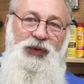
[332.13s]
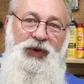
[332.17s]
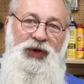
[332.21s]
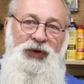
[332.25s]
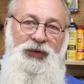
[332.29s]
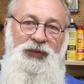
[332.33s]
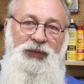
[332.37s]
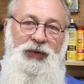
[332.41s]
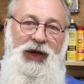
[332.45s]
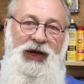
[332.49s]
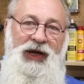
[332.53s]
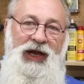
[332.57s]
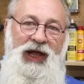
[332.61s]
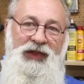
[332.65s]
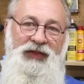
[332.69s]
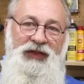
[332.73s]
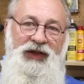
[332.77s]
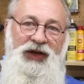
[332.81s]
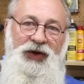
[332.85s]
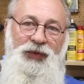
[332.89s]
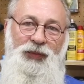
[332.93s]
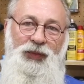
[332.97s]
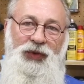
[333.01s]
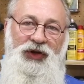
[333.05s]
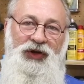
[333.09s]
We're gonna run out
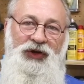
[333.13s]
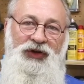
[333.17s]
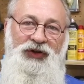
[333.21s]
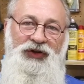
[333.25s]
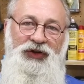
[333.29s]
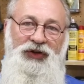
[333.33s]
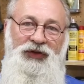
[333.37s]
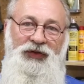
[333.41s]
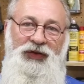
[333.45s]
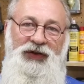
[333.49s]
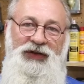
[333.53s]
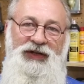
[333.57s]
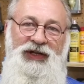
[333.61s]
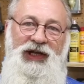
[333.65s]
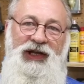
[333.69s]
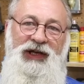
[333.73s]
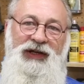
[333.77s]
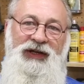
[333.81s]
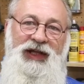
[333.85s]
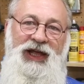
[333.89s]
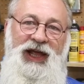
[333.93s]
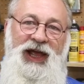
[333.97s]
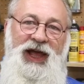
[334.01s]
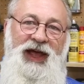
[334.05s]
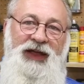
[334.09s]
there, we're gonna do the
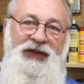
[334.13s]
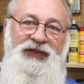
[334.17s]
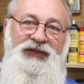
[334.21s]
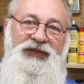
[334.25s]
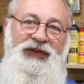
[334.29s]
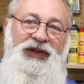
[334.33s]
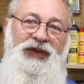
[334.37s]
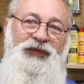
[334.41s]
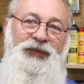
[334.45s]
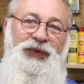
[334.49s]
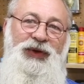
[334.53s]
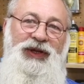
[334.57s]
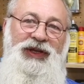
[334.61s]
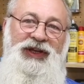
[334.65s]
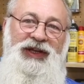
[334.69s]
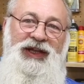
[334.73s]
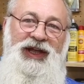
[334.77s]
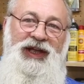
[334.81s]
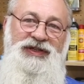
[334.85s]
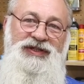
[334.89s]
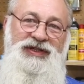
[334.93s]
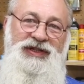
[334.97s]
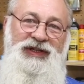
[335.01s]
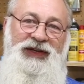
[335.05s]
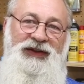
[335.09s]
10 casts, see if we can
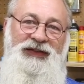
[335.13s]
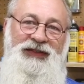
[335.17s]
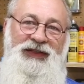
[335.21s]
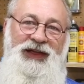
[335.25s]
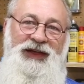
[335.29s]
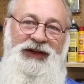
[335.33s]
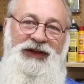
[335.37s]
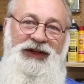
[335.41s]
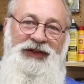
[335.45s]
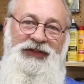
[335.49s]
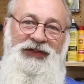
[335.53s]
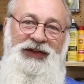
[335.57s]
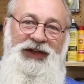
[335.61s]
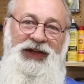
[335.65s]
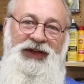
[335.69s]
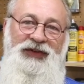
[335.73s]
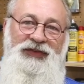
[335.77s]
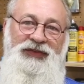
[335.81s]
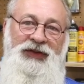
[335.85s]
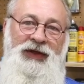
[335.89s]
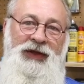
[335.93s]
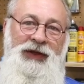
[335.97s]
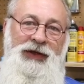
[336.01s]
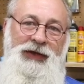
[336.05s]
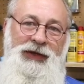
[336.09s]
catch anything on
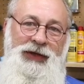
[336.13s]
this